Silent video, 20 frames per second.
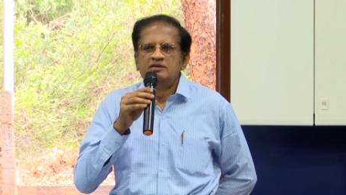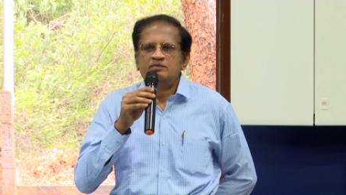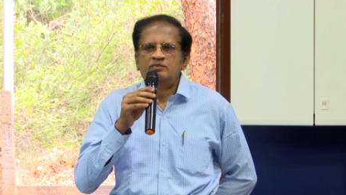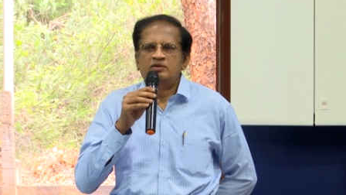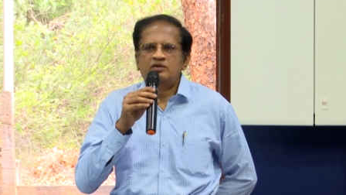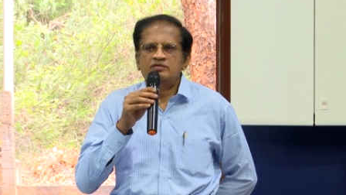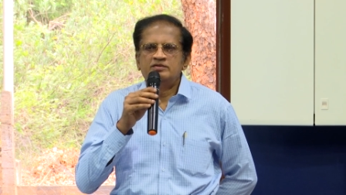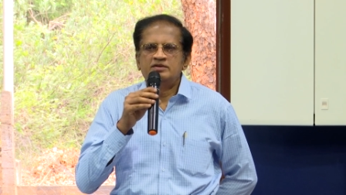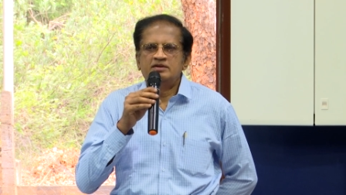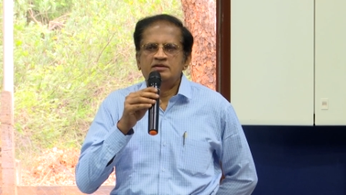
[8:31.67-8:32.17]

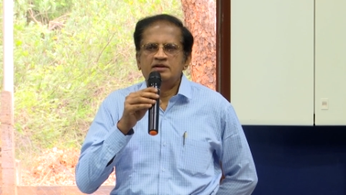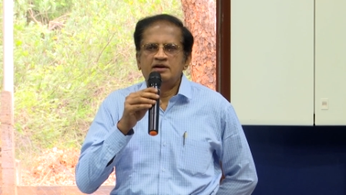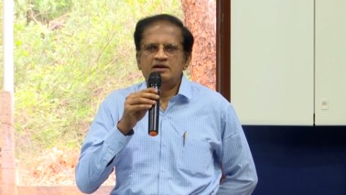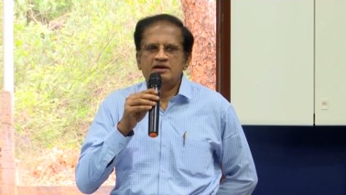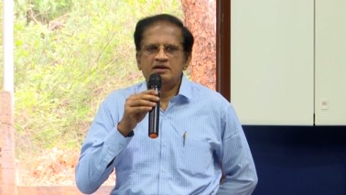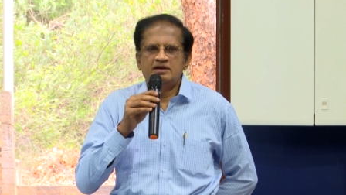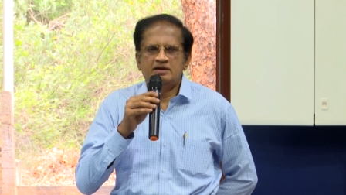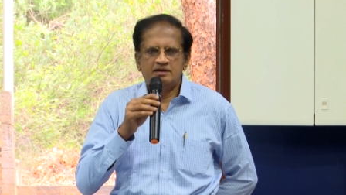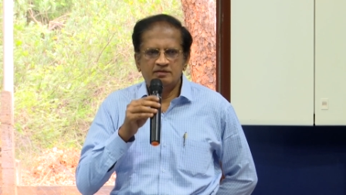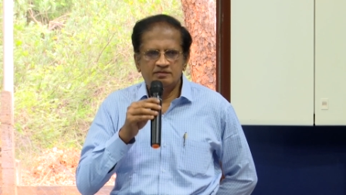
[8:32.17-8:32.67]
Professor
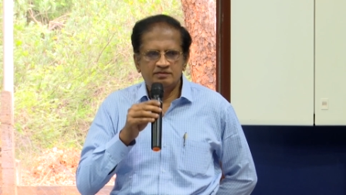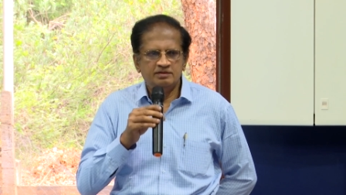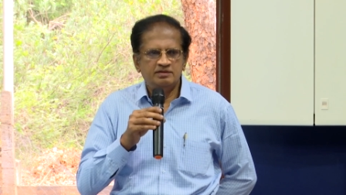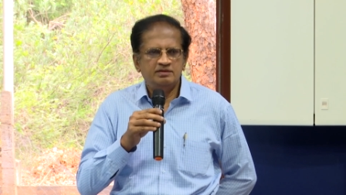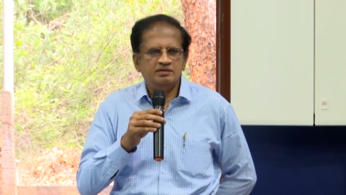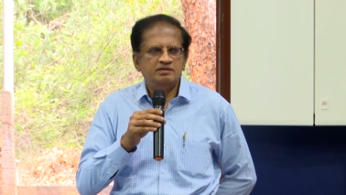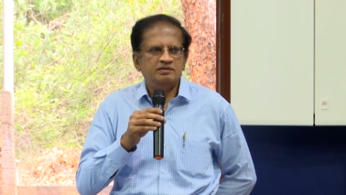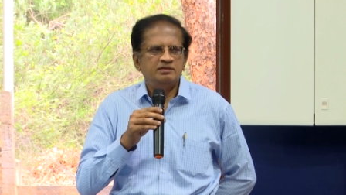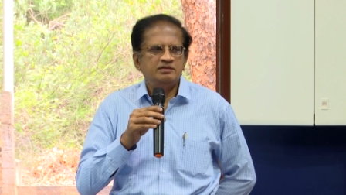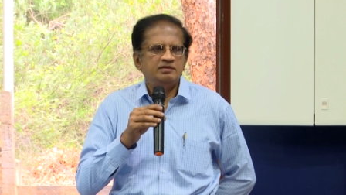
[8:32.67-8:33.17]
Tarnikaras,
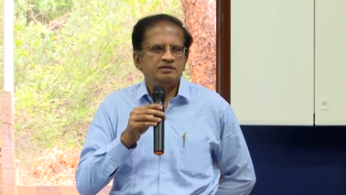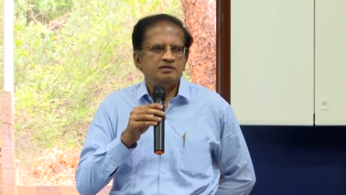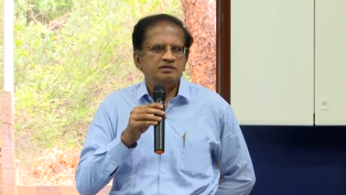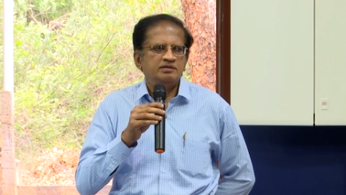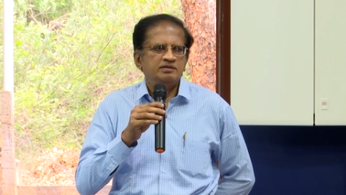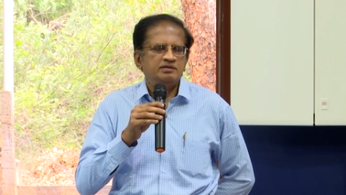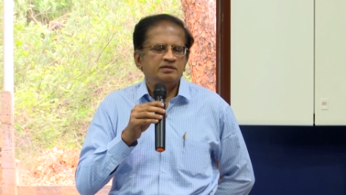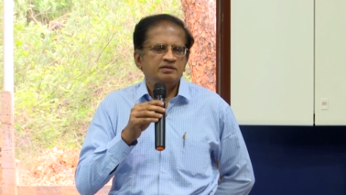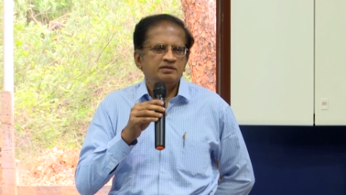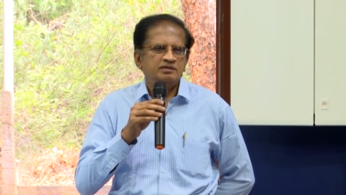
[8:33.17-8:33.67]

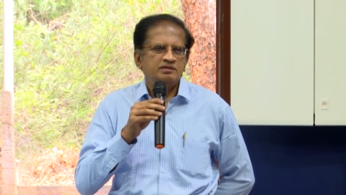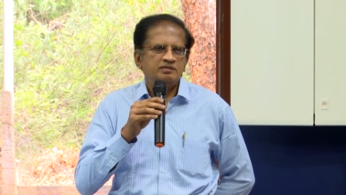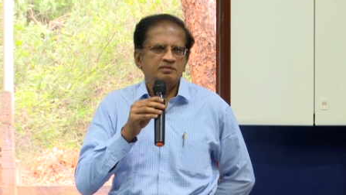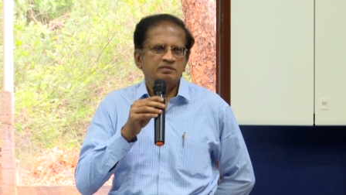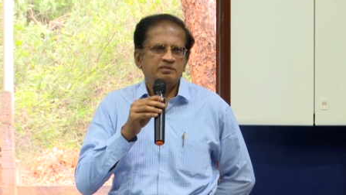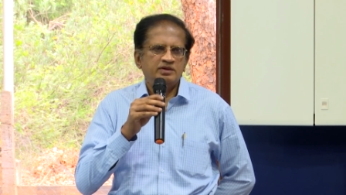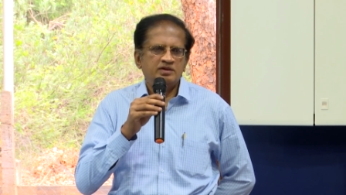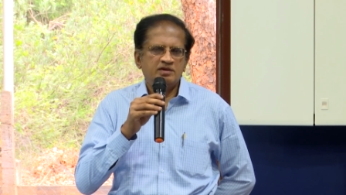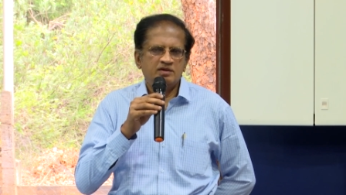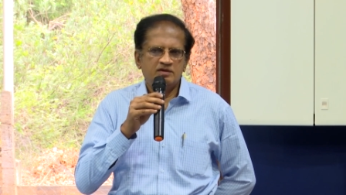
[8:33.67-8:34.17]

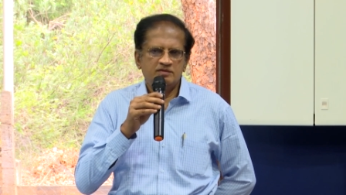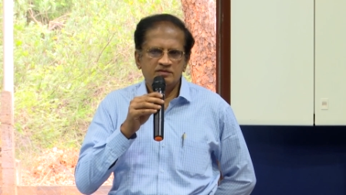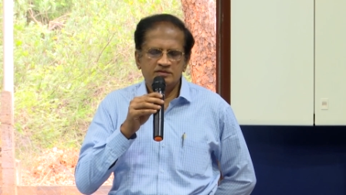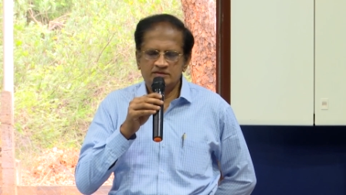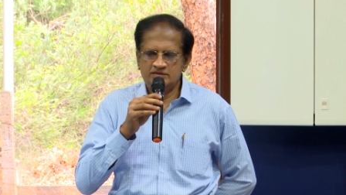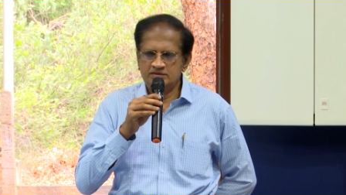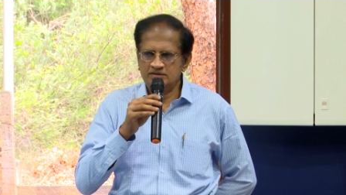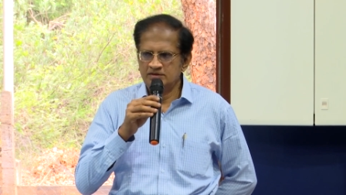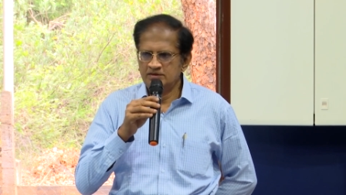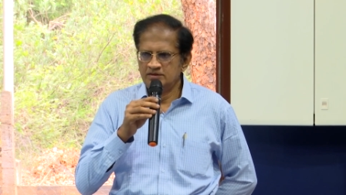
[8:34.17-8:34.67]
because
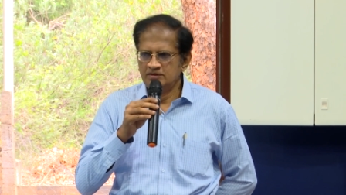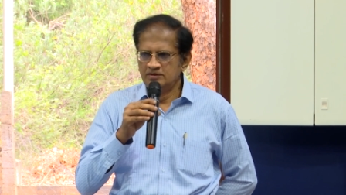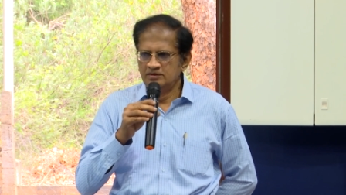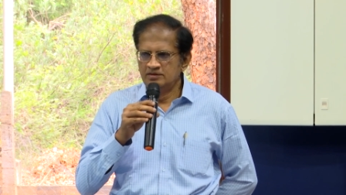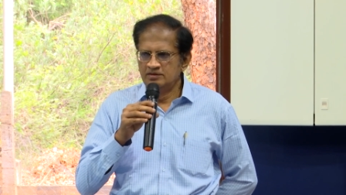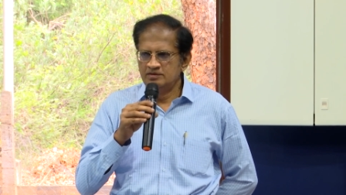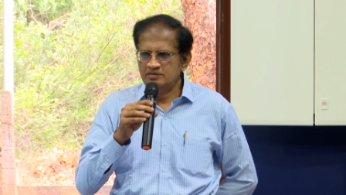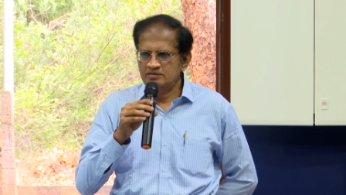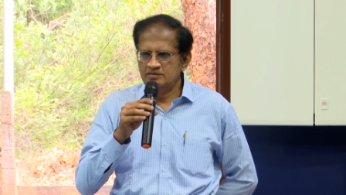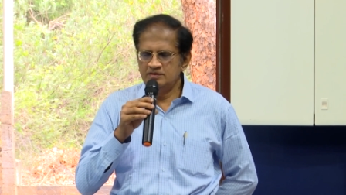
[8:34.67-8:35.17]

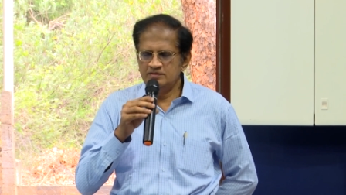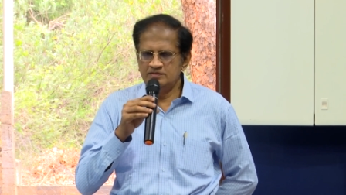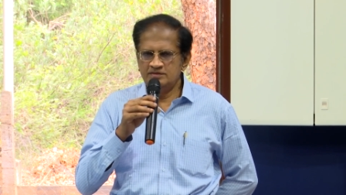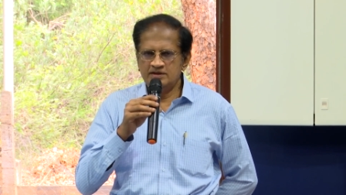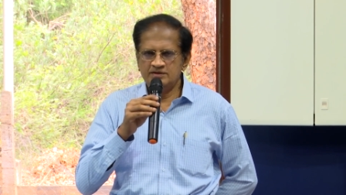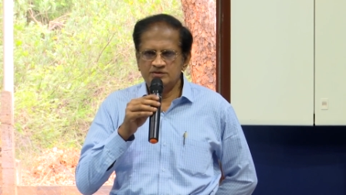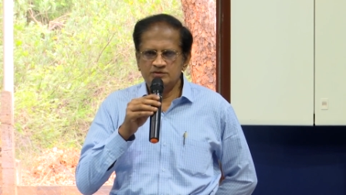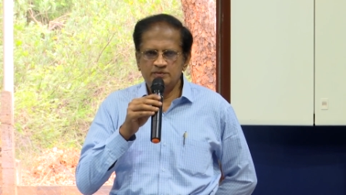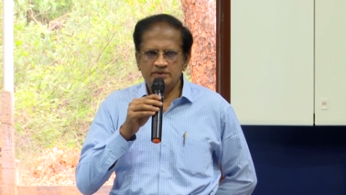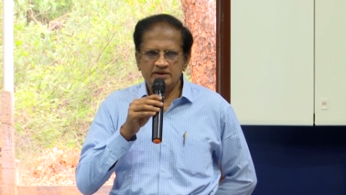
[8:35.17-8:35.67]
this
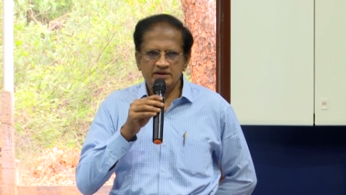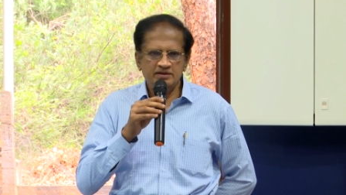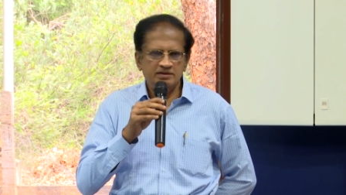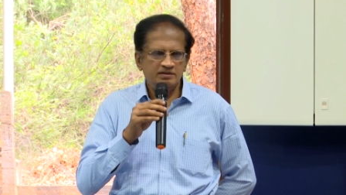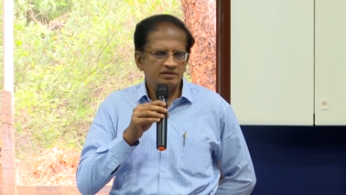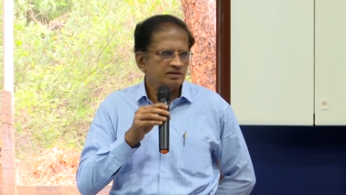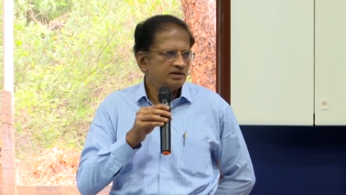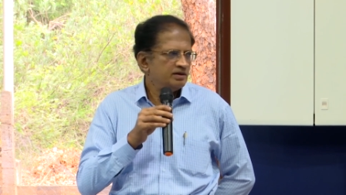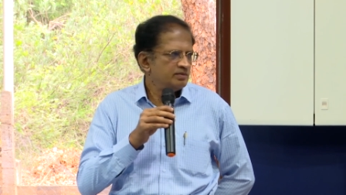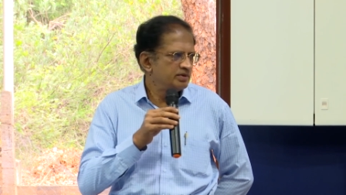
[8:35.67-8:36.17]
has
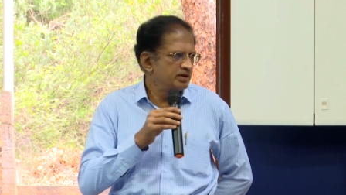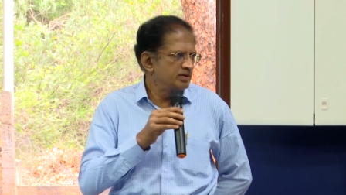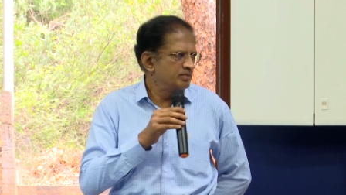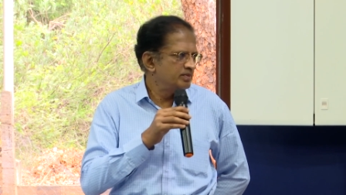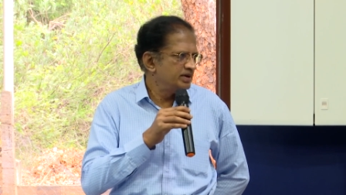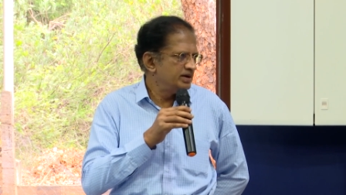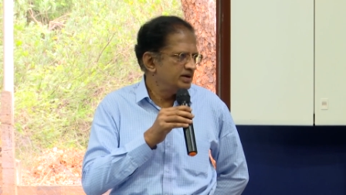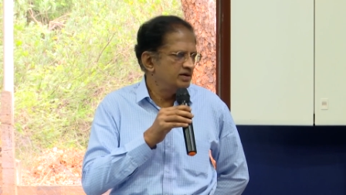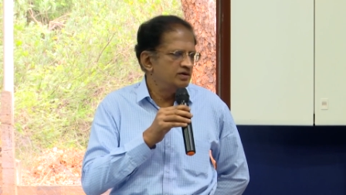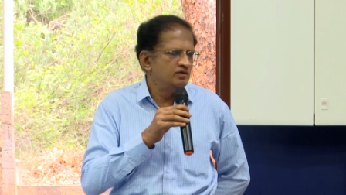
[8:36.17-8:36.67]
been in my
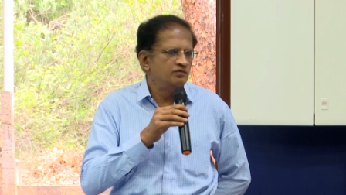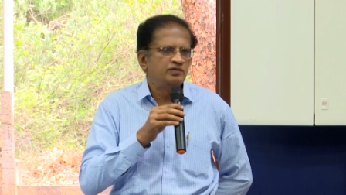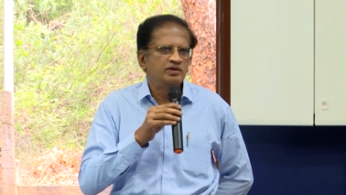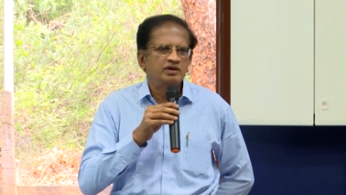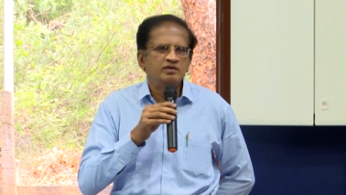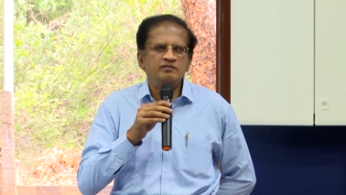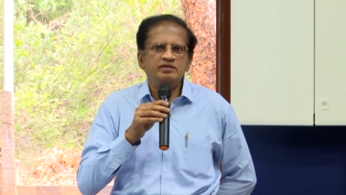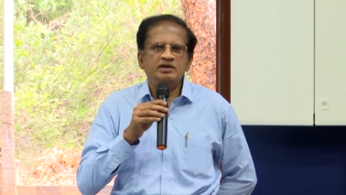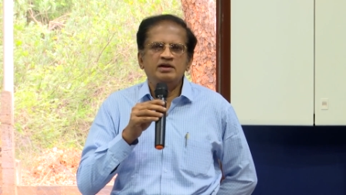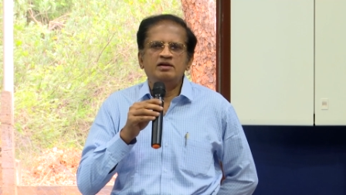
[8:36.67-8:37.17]
mind for
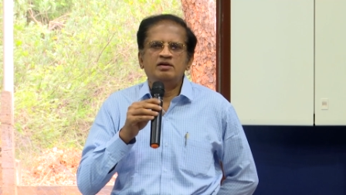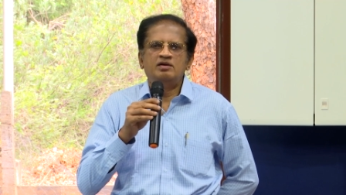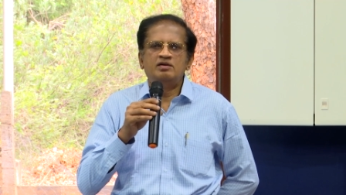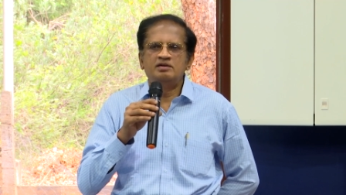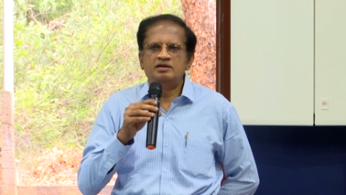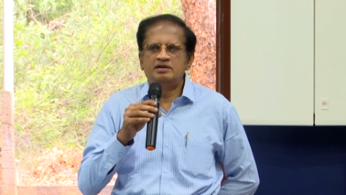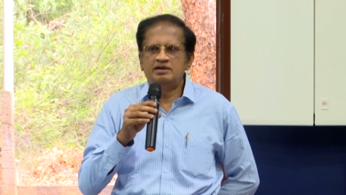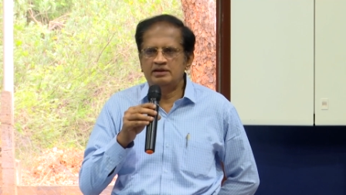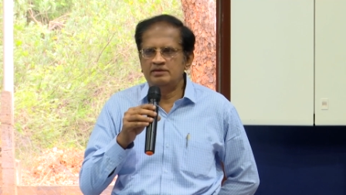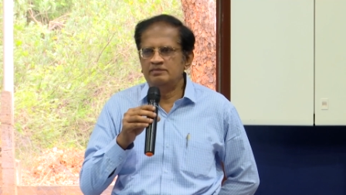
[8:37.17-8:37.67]
a very
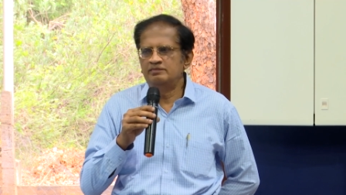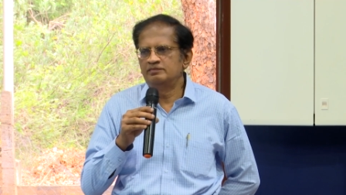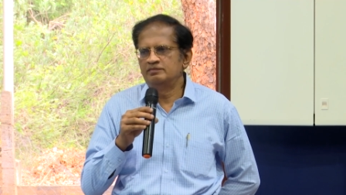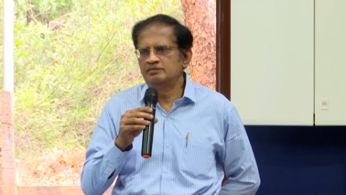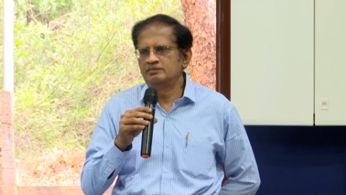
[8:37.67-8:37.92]
long time.